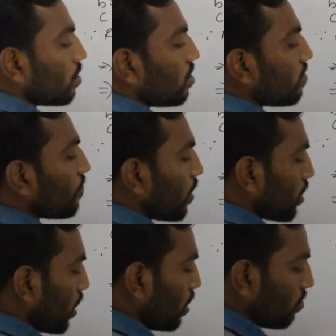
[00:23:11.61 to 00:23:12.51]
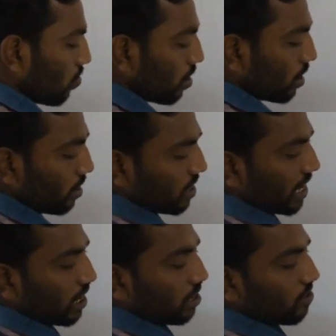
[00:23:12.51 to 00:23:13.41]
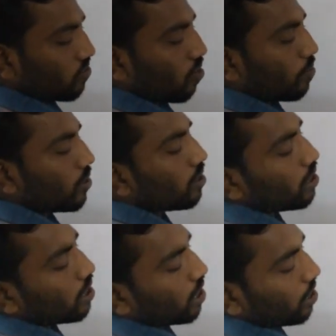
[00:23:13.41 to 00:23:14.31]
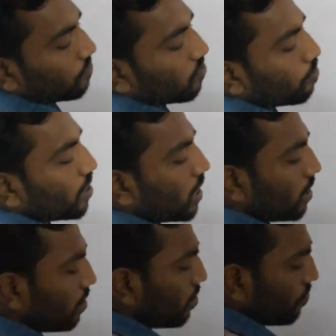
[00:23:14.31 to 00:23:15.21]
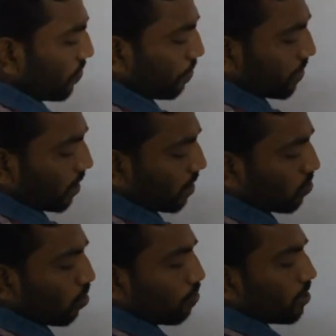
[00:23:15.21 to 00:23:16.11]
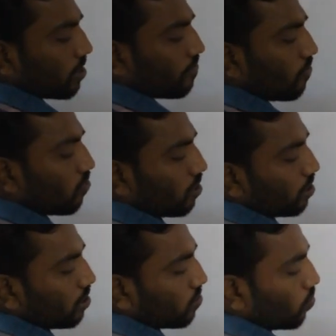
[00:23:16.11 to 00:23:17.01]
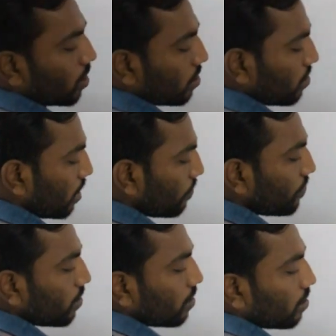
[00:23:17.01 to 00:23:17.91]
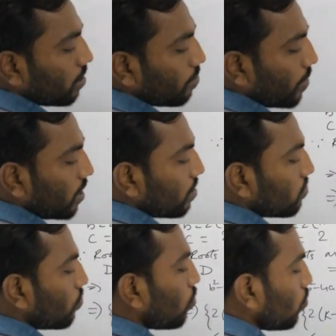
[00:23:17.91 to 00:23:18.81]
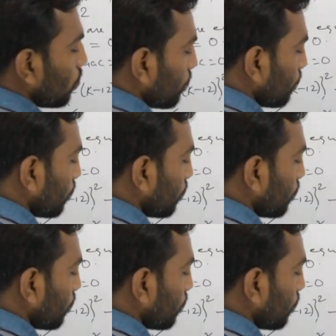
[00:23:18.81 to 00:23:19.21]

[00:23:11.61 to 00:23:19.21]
This factor is already taken as common and from 8 we have taken common as 4. So what is left? Minus 2.